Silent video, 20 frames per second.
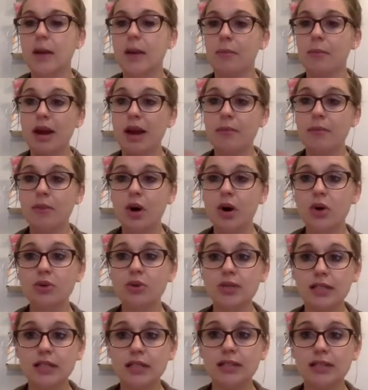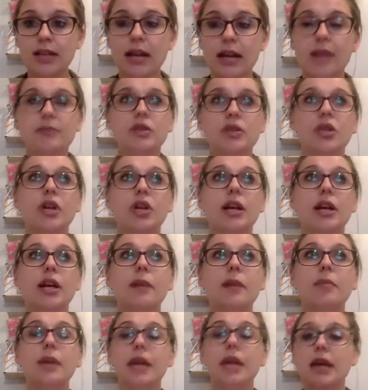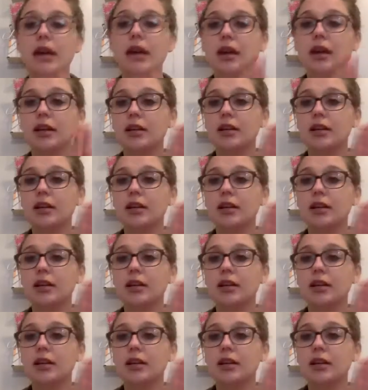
Prime posting times are going to be,